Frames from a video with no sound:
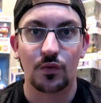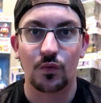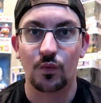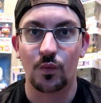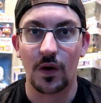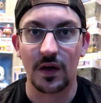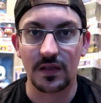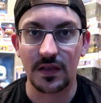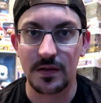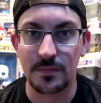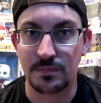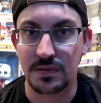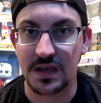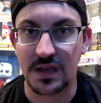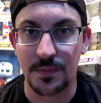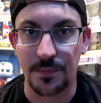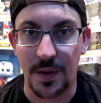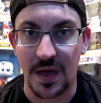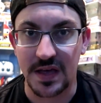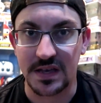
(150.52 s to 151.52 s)
Will it
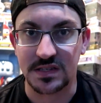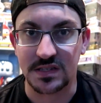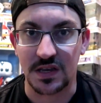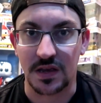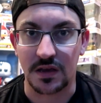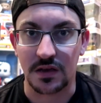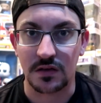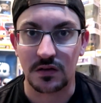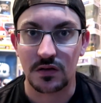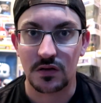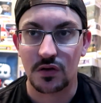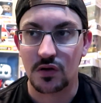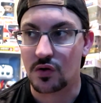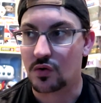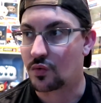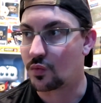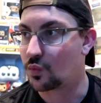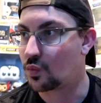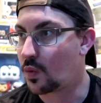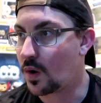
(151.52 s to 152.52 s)
be amazing?
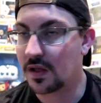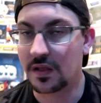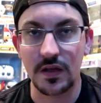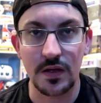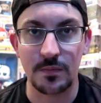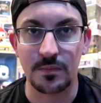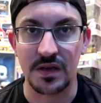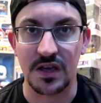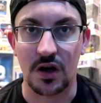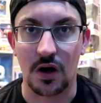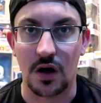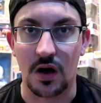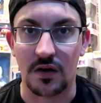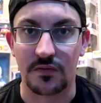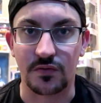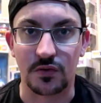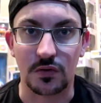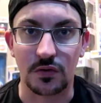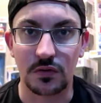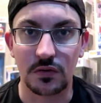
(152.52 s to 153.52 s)
Will it be
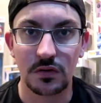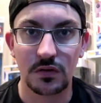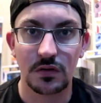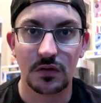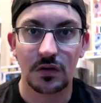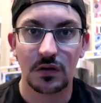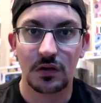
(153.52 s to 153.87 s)
awful?